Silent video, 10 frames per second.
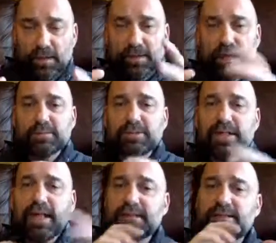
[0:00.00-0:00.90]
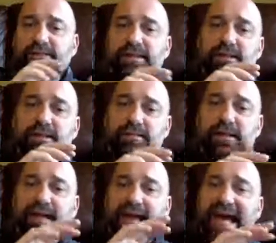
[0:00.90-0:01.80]
becomes an activating
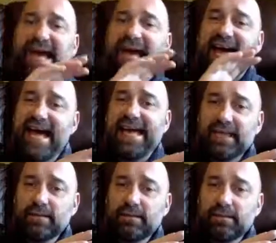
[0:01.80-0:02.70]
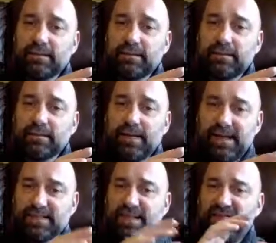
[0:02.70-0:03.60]
event at A.
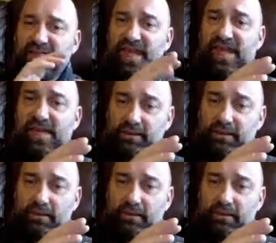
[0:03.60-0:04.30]
It's a thing.